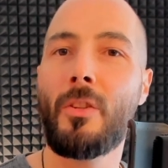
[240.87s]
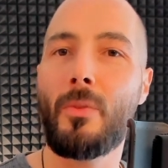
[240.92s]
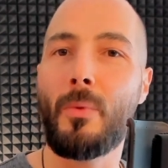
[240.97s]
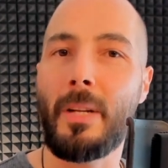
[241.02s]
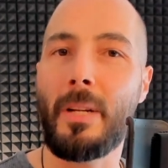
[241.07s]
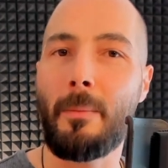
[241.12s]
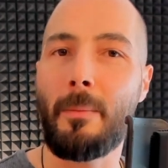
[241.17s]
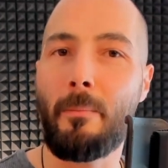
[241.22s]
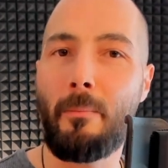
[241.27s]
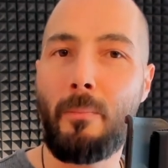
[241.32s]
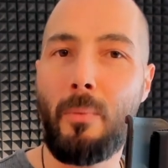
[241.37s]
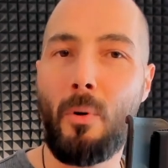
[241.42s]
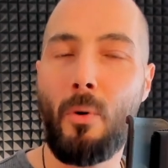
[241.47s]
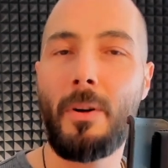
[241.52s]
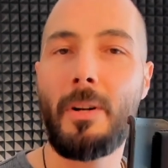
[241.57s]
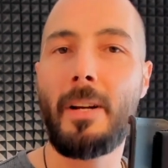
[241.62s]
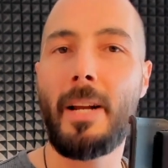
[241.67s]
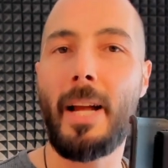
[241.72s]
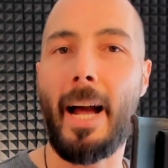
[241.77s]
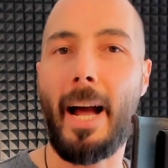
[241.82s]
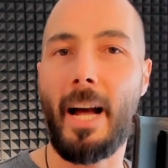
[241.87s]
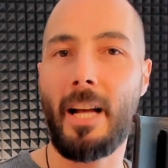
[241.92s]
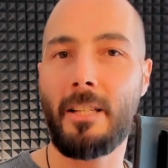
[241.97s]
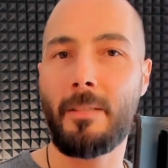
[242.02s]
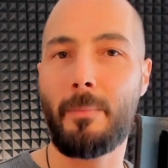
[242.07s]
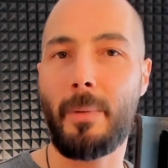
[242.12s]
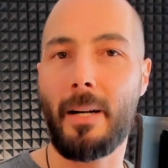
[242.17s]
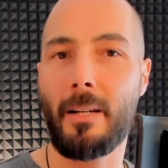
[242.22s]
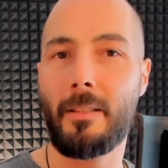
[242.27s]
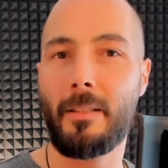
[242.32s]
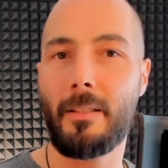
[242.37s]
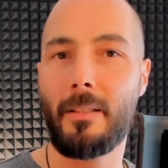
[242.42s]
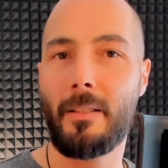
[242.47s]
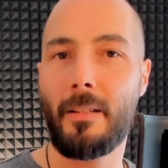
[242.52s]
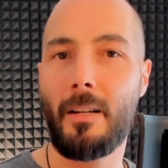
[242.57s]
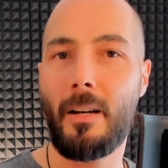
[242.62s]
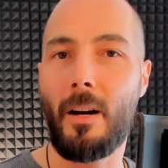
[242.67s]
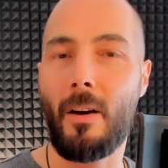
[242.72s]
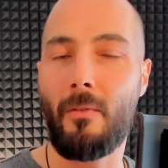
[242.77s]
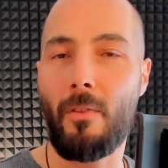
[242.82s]
to an important aspect
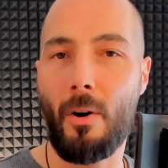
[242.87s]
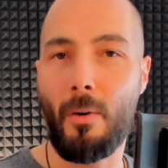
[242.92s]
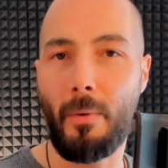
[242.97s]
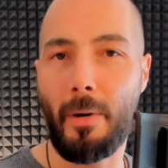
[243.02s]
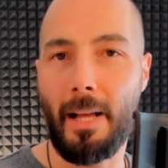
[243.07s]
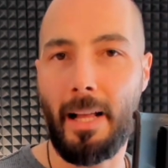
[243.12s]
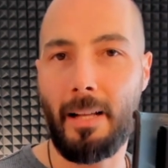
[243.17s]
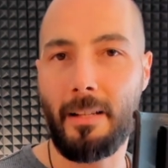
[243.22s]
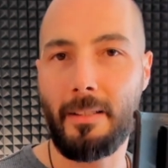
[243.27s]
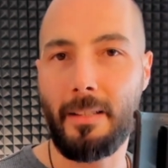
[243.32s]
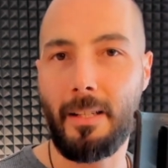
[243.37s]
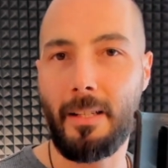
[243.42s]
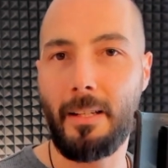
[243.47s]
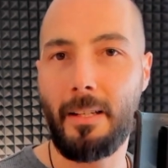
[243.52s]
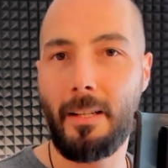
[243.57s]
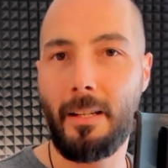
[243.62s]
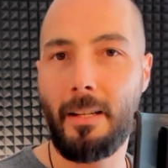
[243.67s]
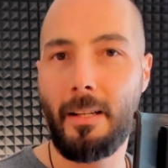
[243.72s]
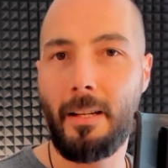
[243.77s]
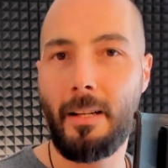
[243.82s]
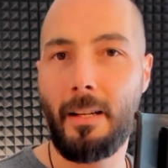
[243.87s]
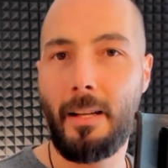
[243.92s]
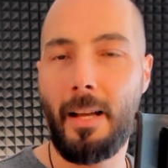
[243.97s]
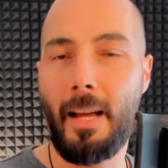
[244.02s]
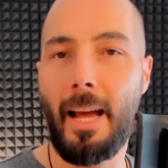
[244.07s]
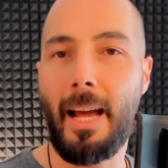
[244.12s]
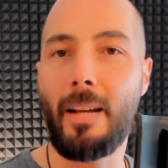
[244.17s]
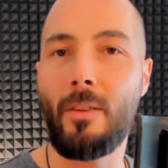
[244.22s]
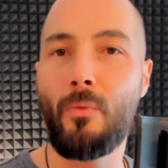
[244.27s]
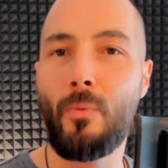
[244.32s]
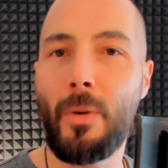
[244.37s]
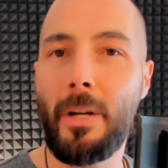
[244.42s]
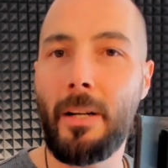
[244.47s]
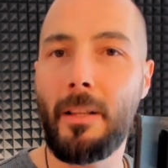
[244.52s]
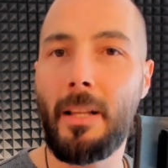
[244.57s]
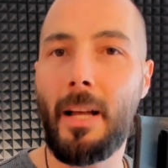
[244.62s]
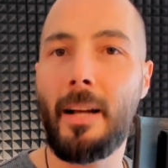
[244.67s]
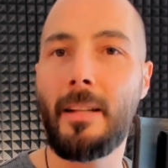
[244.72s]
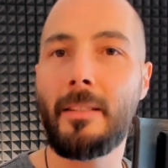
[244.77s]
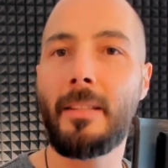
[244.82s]
of our reality and
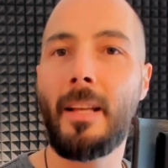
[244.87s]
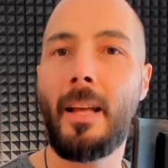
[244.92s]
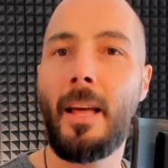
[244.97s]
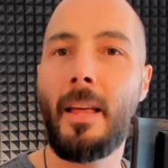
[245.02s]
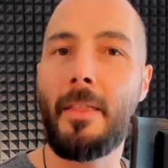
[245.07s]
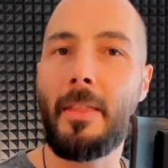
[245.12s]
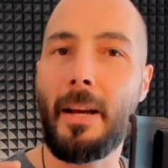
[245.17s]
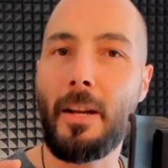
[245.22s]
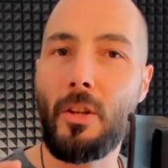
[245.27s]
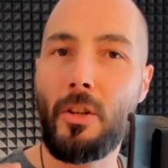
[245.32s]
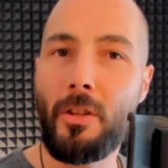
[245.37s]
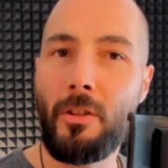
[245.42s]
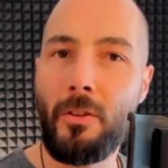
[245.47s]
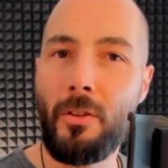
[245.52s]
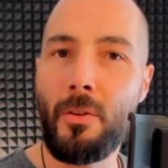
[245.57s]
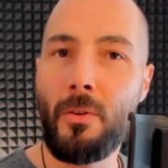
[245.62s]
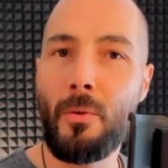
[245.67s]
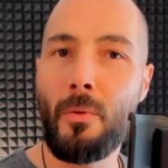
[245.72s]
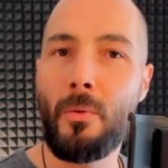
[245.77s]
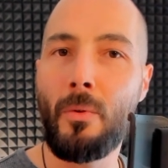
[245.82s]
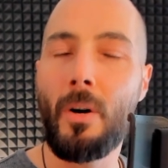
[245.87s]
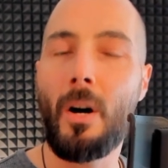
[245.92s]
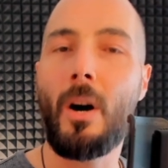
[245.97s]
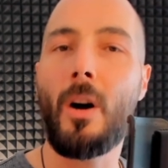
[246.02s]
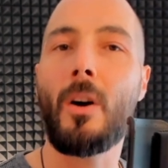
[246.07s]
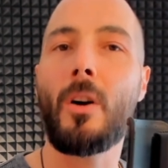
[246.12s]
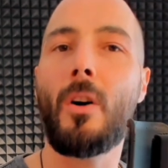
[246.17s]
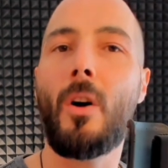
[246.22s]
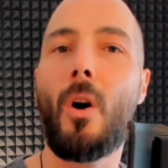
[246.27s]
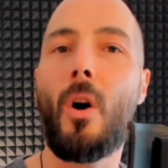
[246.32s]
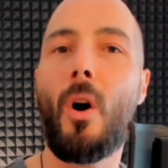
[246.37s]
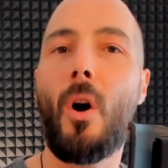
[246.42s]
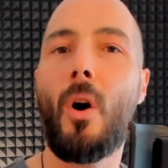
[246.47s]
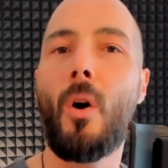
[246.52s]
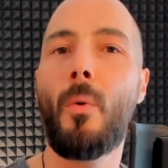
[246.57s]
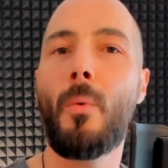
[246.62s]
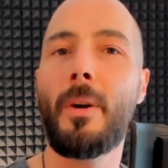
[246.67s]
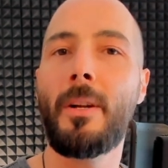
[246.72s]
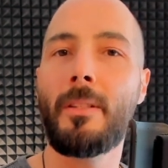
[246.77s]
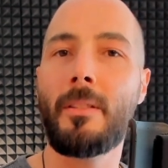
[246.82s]
realize that you are
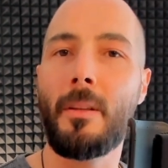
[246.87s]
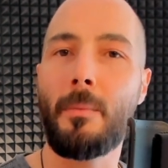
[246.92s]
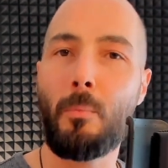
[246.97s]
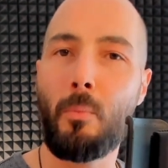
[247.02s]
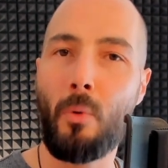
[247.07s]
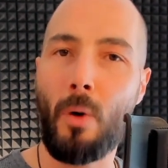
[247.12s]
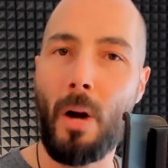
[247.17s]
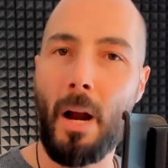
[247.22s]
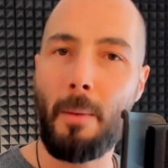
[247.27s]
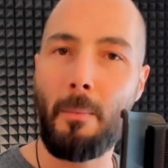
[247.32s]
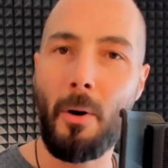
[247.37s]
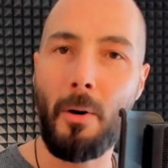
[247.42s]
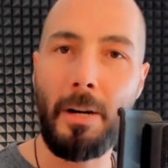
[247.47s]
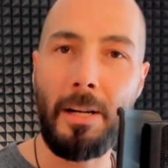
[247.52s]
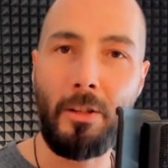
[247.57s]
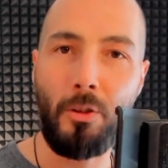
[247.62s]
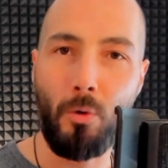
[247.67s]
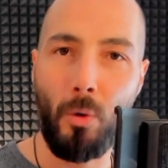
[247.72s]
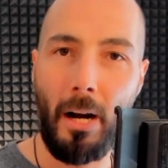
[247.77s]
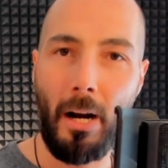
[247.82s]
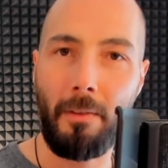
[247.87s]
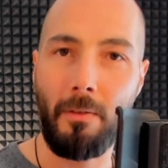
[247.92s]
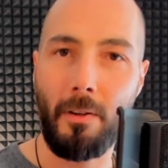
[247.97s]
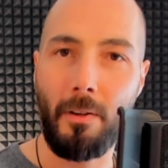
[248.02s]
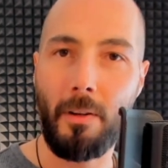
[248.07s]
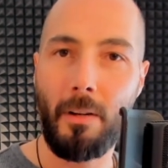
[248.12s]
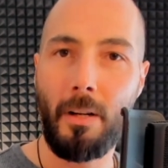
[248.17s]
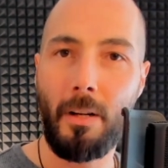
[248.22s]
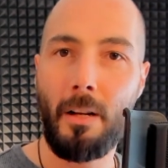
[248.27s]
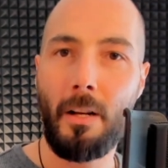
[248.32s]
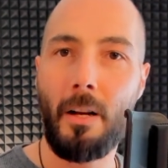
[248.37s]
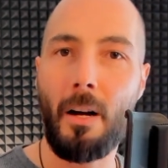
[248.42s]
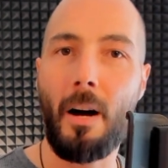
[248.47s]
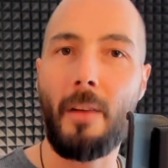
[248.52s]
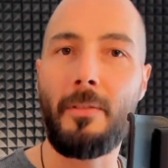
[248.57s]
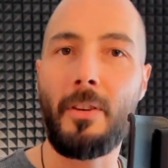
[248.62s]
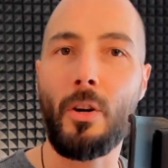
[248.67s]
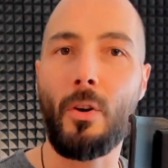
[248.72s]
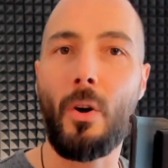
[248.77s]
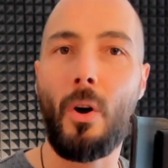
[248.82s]
always the primary driver
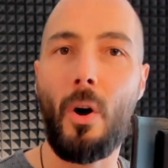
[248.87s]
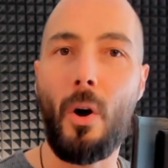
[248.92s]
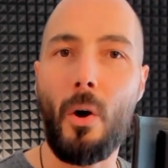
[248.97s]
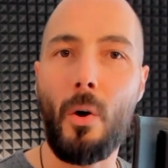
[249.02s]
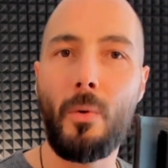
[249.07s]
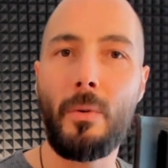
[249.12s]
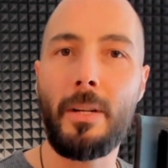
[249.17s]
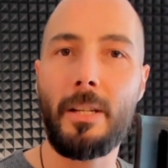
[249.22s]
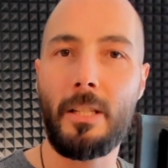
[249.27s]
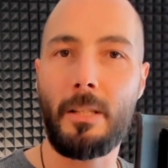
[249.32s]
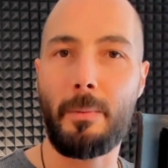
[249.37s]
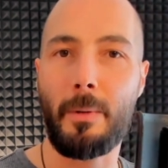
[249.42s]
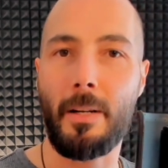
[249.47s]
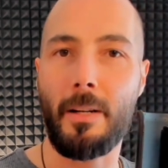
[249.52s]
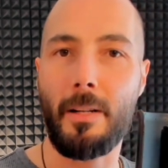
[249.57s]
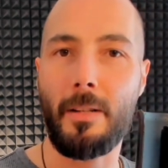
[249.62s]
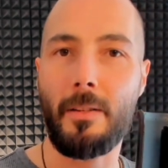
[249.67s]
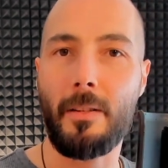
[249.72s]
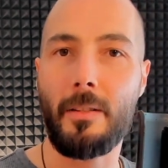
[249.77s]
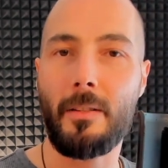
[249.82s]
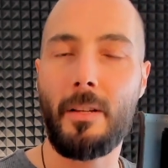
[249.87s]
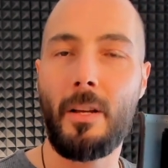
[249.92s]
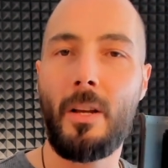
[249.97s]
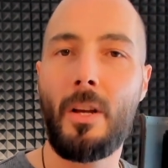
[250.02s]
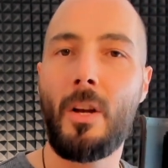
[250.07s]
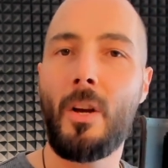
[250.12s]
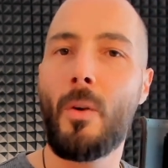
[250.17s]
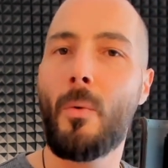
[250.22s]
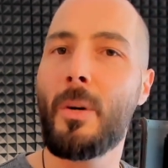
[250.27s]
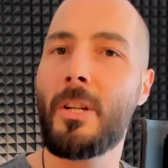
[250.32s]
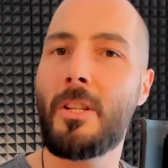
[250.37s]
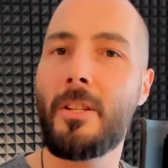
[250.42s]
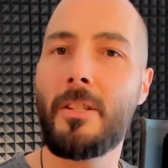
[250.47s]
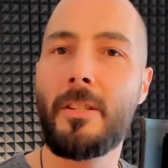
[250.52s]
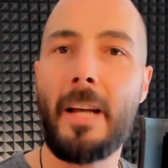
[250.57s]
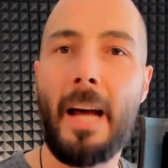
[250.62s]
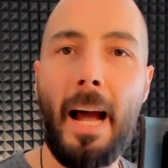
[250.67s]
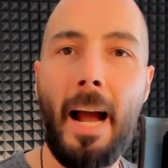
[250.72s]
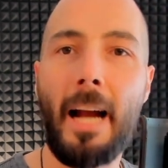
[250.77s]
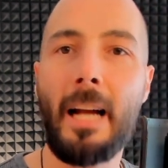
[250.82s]
of your own experiences, which is
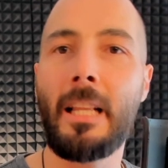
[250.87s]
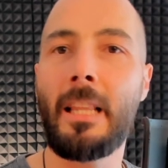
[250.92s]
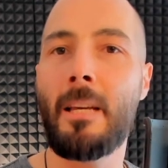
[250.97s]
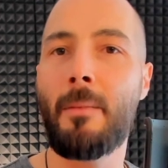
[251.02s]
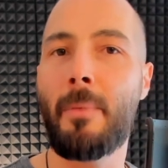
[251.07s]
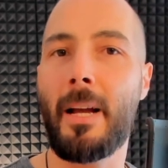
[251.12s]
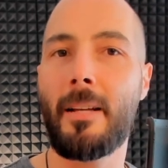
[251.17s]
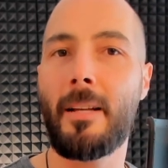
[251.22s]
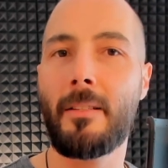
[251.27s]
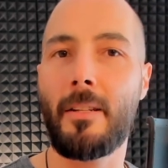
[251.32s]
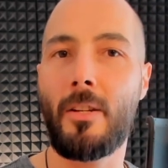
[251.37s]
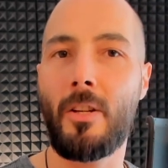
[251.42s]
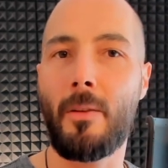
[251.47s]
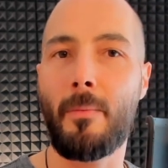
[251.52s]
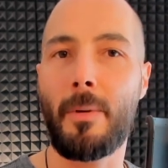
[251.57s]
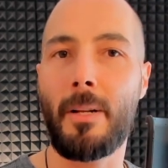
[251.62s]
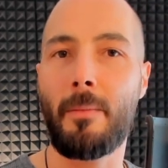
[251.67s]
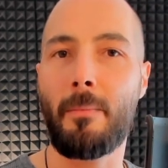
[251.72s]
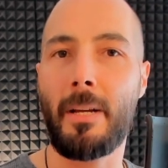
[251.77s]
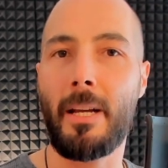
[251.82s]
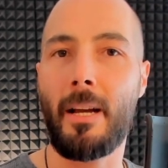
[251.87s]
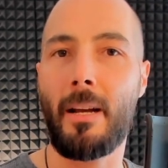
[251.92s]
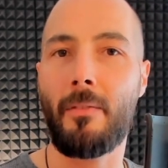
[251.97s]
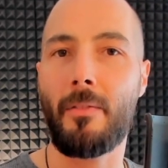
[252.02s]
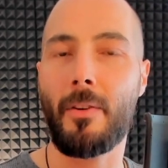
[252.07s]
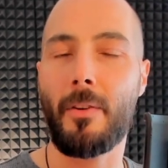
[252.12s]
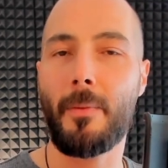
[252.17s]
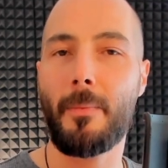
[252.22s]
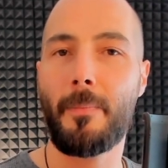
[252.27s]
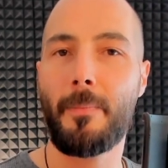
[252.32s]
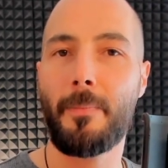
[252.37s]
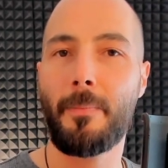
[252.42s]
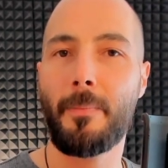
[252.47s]
highly based in human behavior.